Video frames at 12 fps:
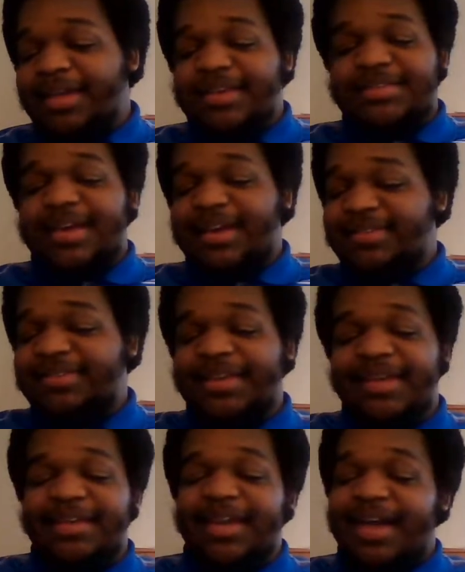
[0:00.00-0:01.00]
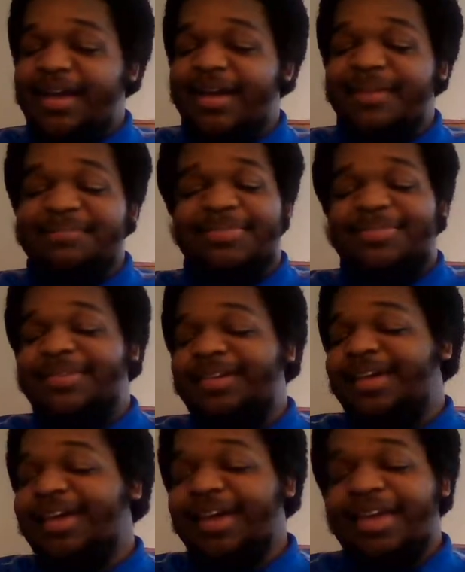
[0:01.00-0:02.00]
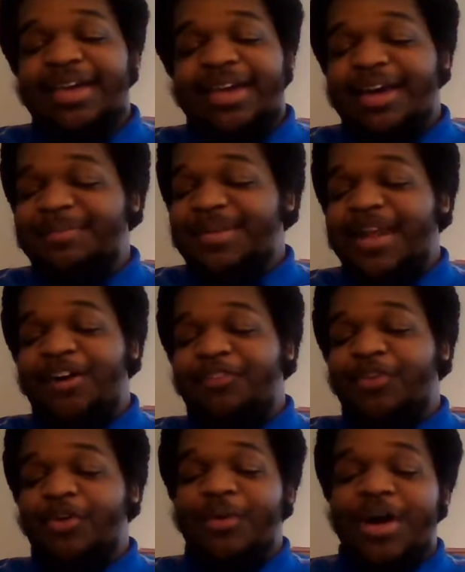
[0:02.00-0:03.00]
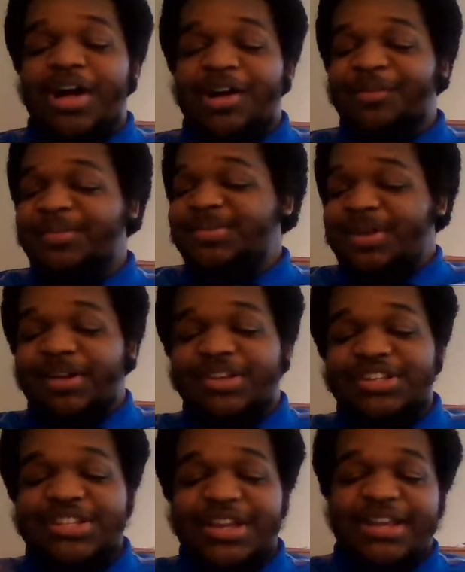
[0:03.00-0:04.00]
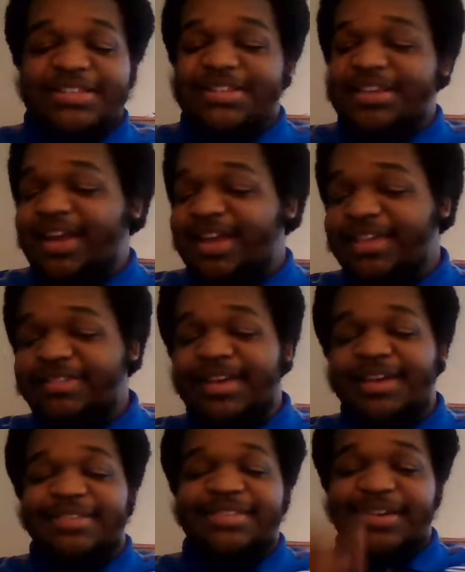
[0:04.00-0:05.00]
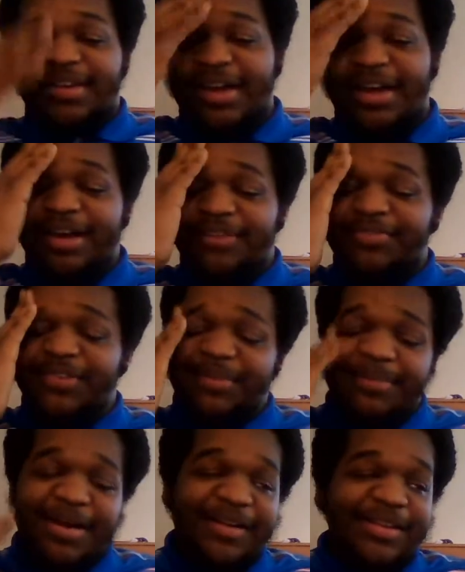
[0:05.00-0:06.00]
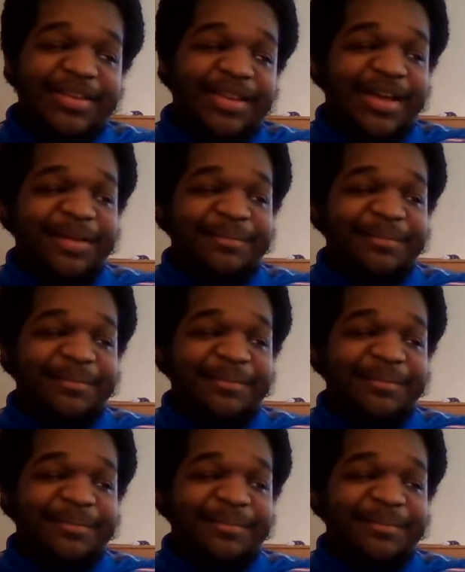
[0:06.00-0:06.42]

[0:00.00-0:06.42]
guess I can tell you, I've been out for a while and all the shit I've seen. I guess I can tell you how I feel about it.